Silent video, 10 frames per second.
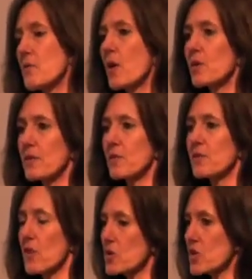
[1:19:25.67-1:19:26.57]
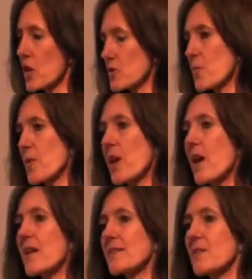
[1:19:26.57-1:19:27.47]
the roles of social
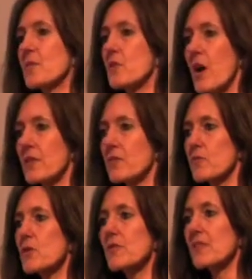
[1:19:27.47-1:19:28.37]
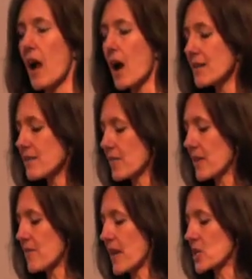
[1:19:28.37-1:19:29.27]
entrepreneurs, of the grassroots kinds of
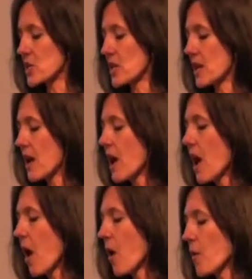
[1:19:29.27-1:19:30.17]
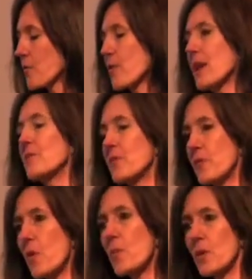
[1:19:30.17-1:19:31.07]
innovation, of
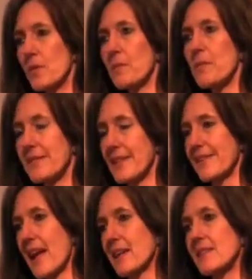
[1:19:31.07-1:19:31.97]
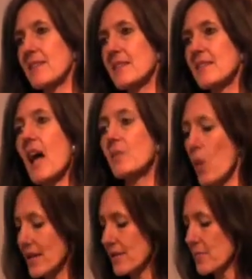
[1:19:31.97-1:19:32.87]
informal business actors as
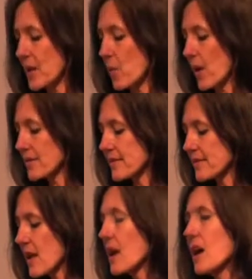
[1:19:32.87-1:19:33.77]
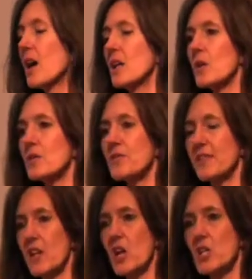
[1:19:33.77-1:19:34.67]
well as big ones. A lot of
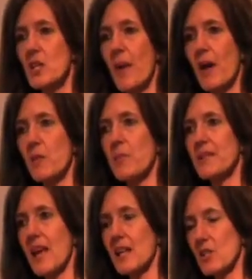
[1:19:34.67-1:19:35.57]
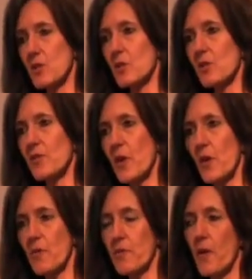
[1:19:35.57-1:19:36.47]
discussion about the potentials
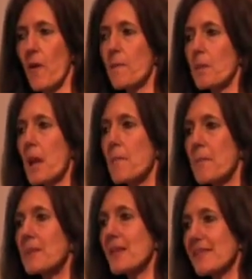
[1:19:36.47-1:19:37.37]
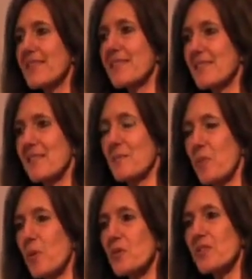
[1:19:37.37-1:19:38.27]
for big business to
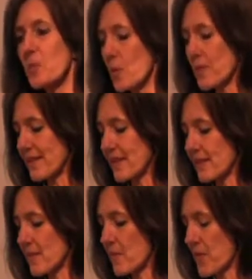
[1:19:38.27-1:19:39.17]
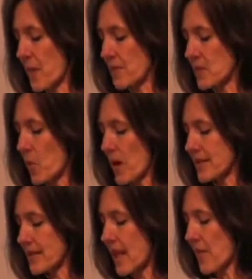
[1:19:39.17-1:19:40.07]
support small business and for them to
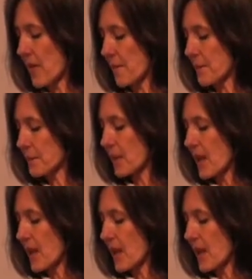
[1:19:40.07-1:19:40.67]
work together.